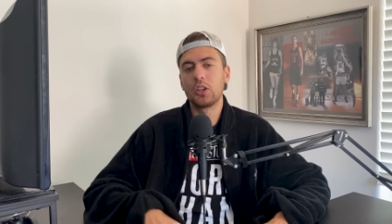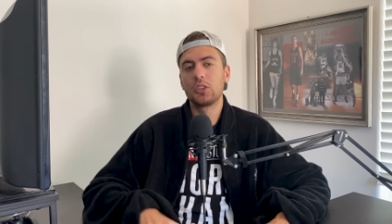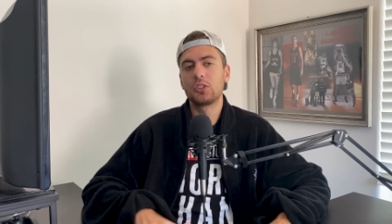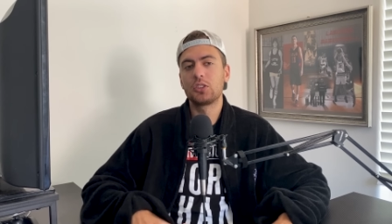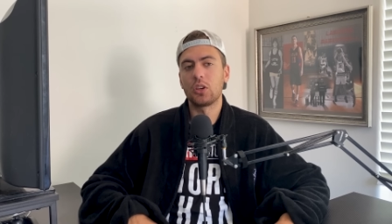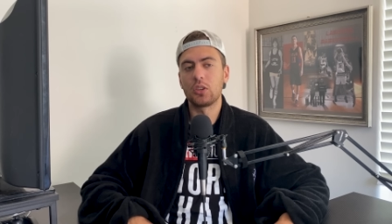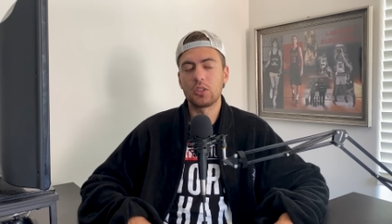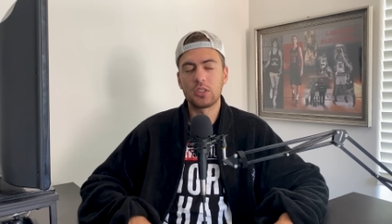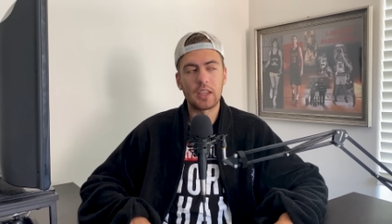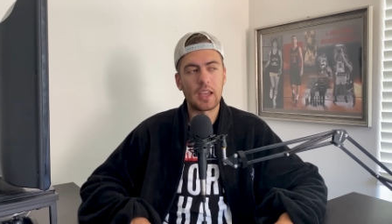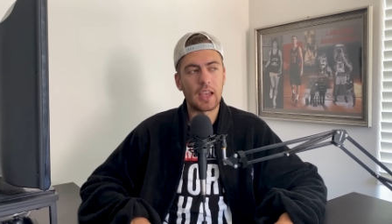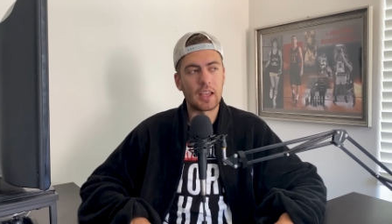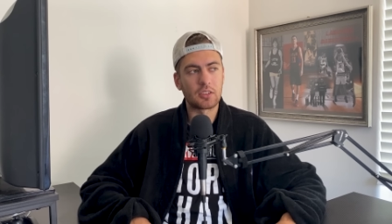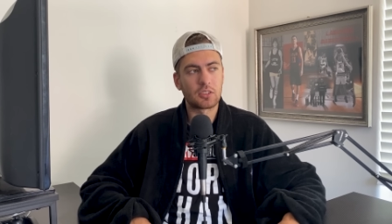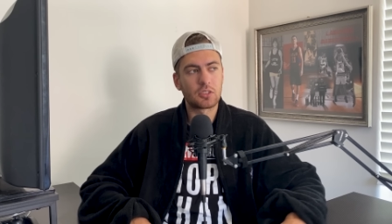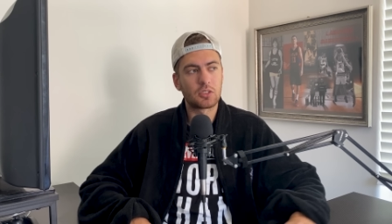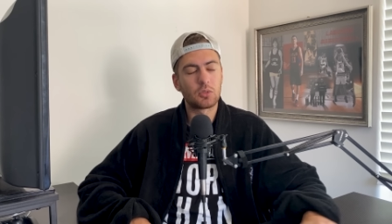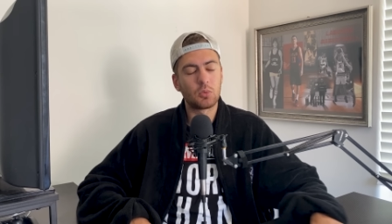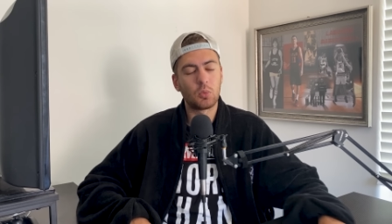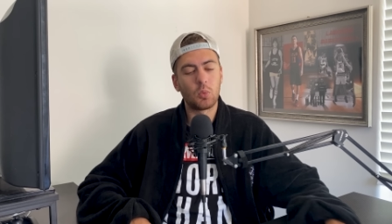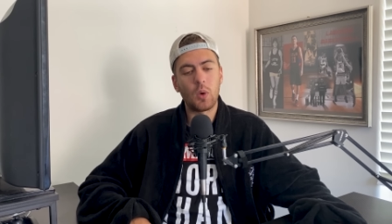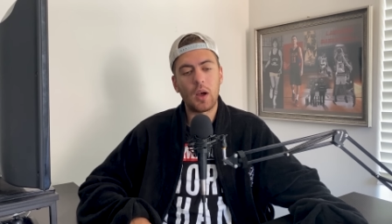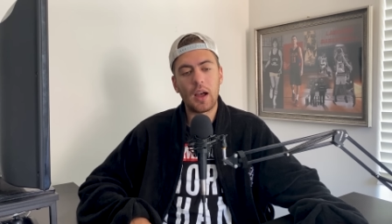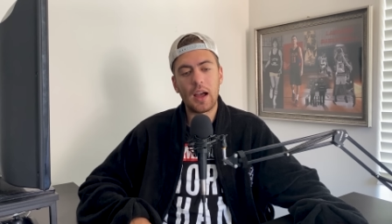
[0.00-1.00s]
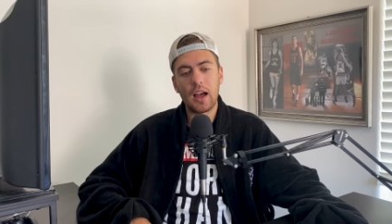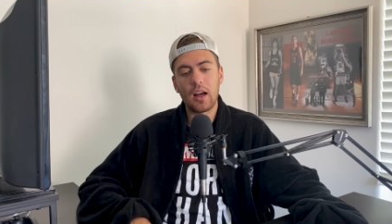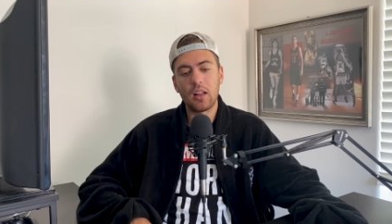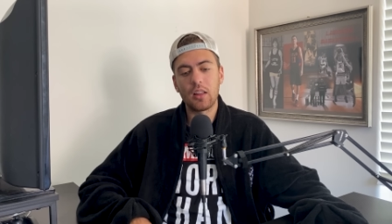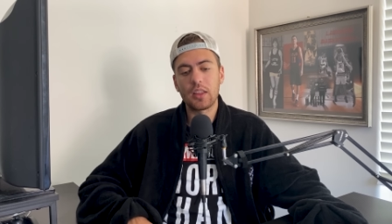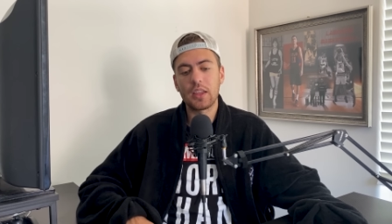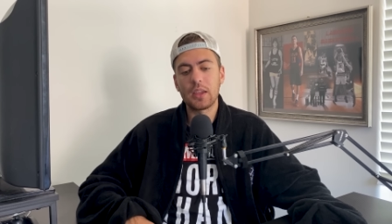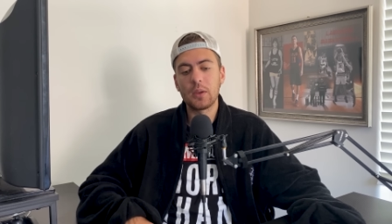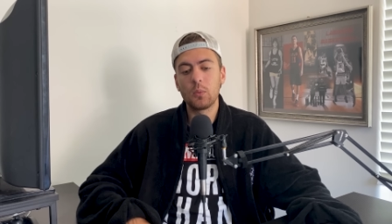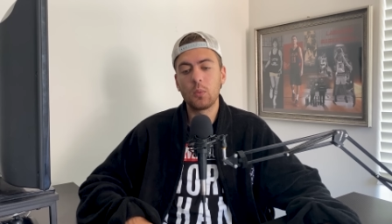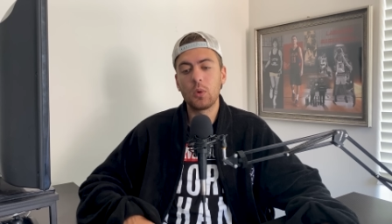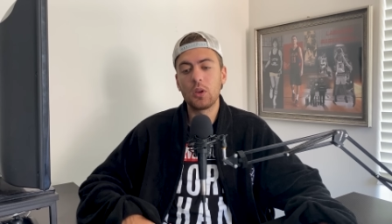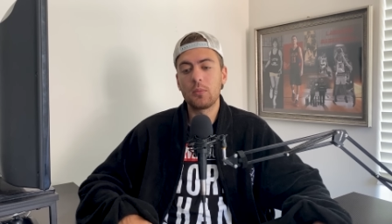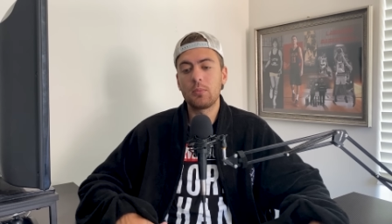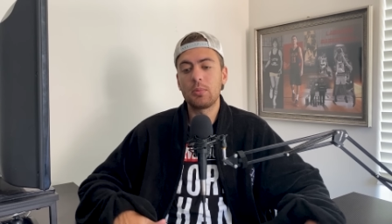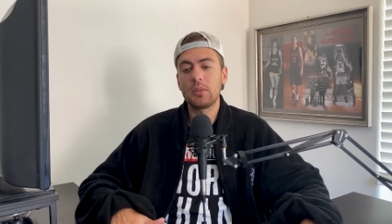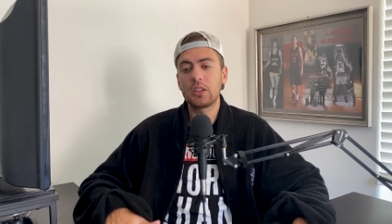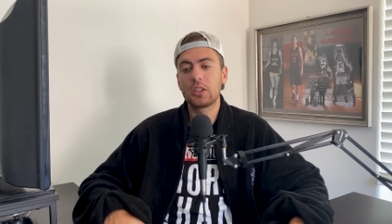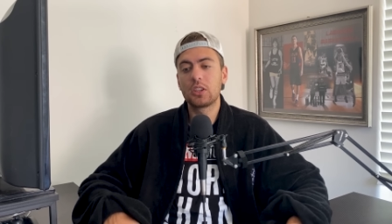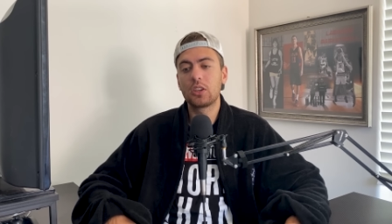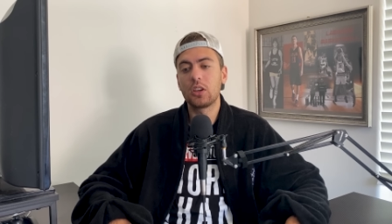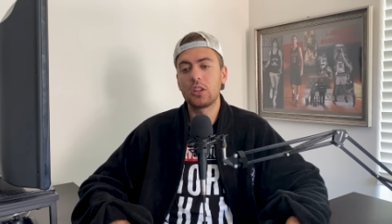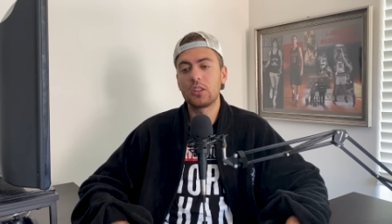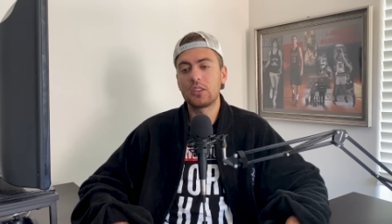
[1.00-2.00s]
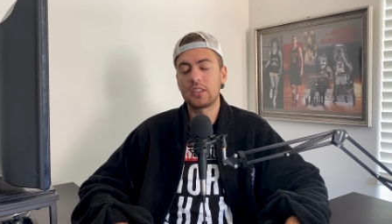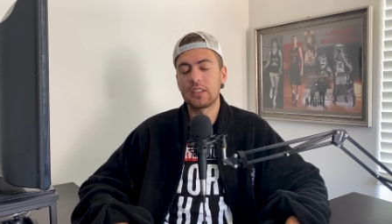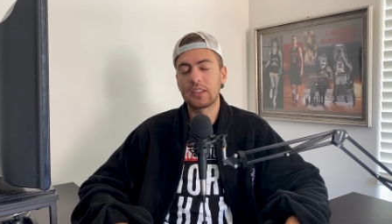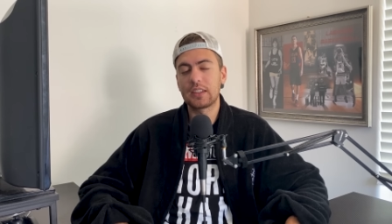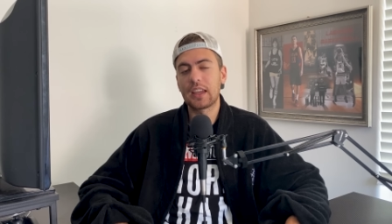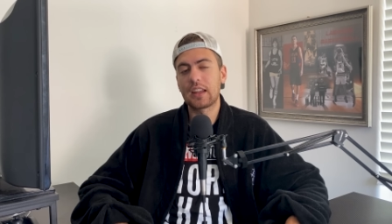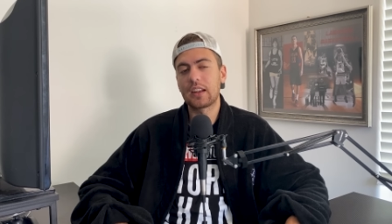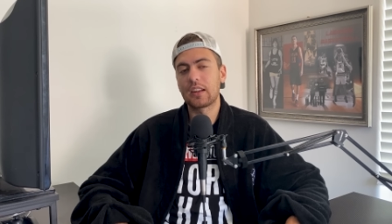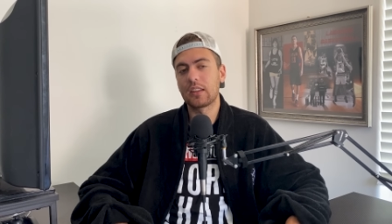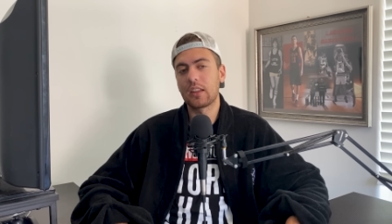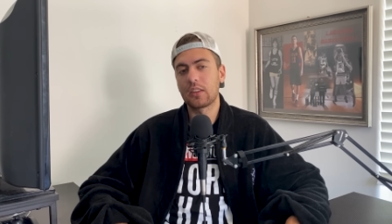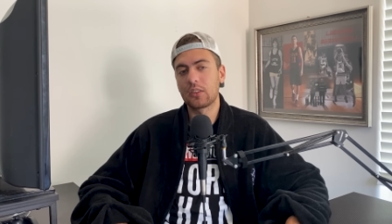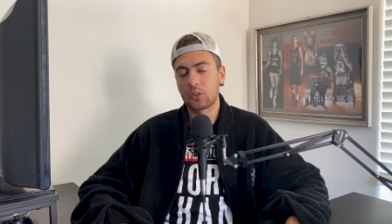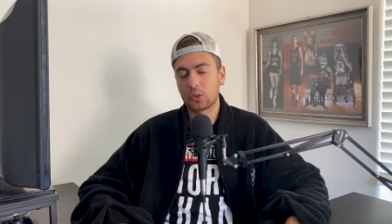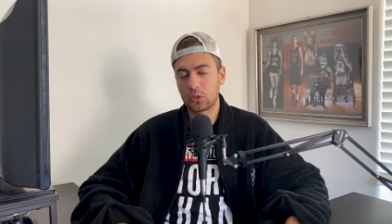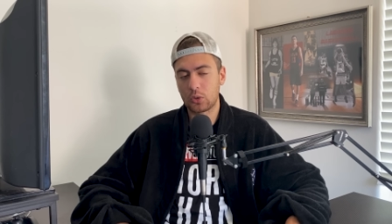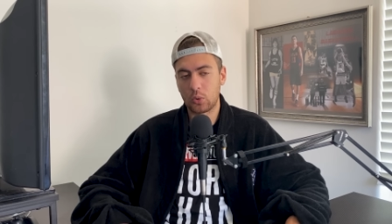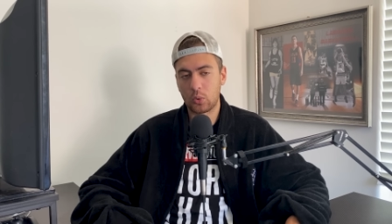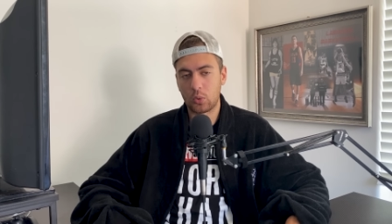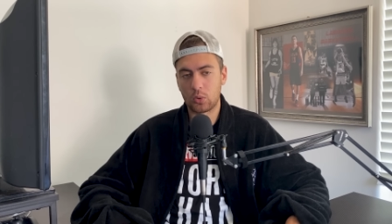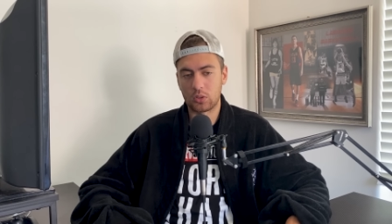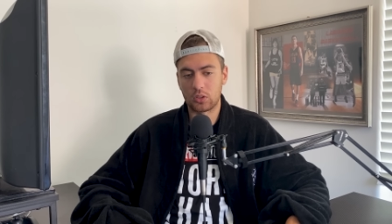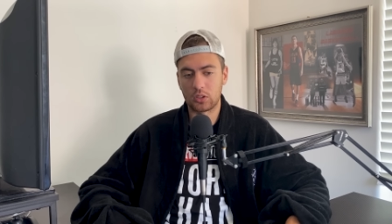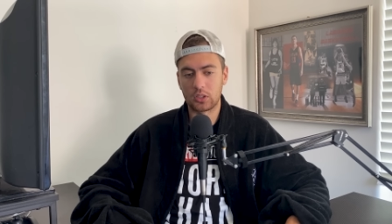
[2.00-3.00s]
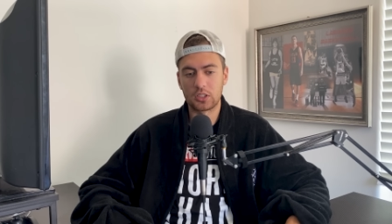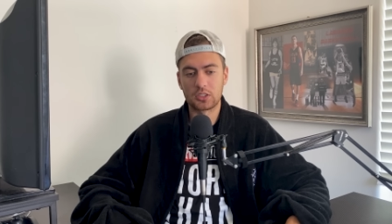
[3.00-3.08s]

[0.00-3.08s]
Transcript: So yes, while it would be good to get another corner,